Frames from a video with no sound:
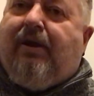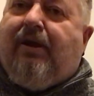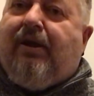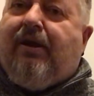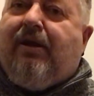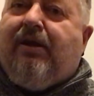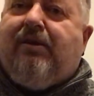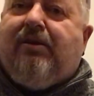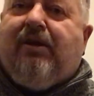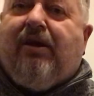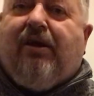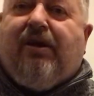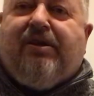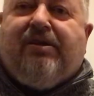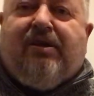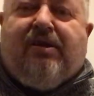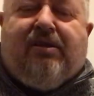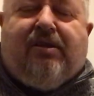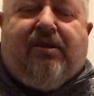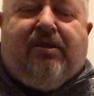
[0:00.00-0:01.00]
And the
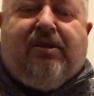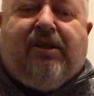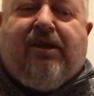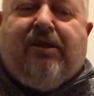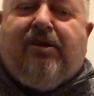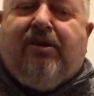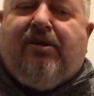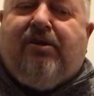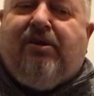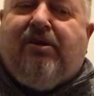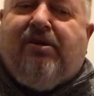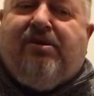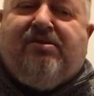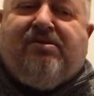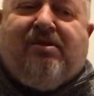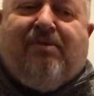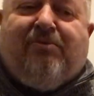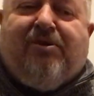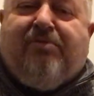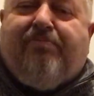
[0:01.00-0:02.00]
idea that then you can use
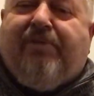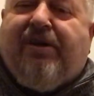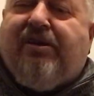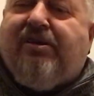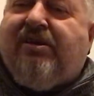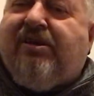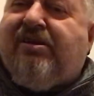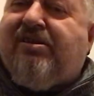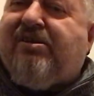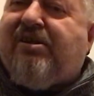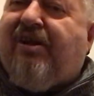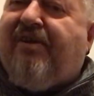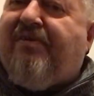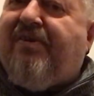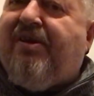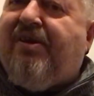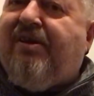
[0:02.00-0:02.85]
some of the bendy stuff.